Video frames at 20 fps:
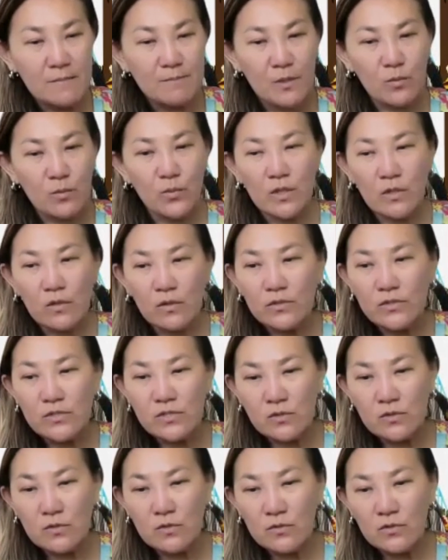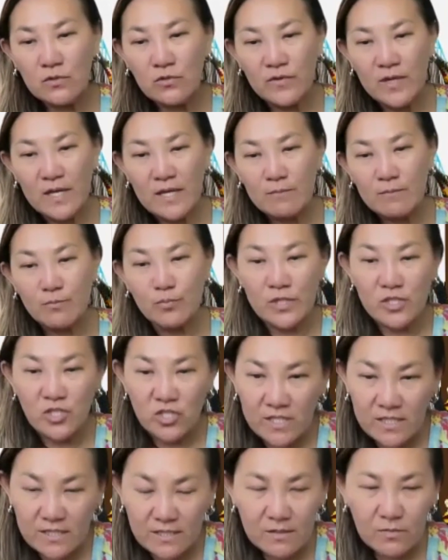but we also create
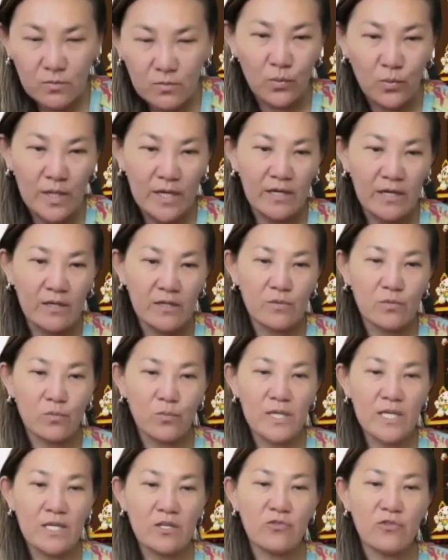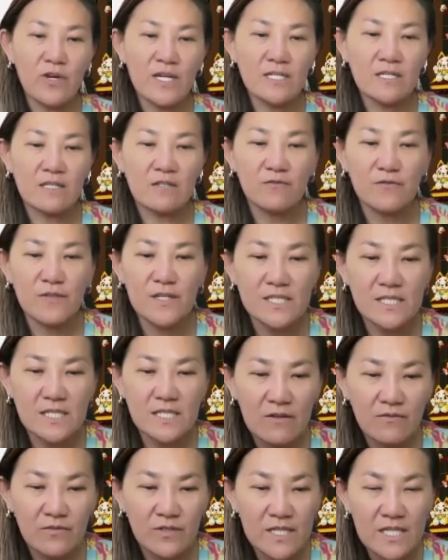bridges where we created the first
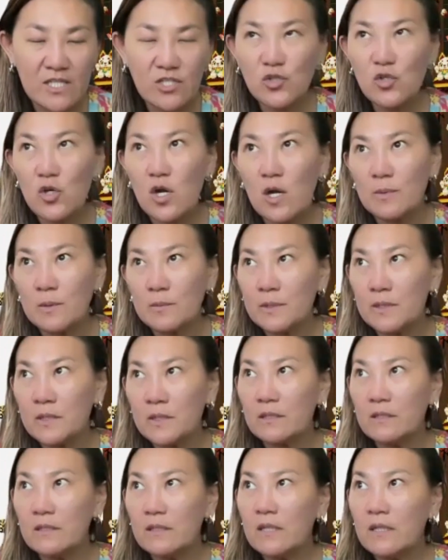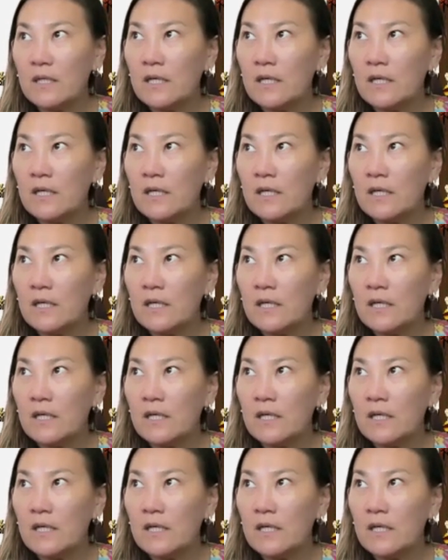ever interoperable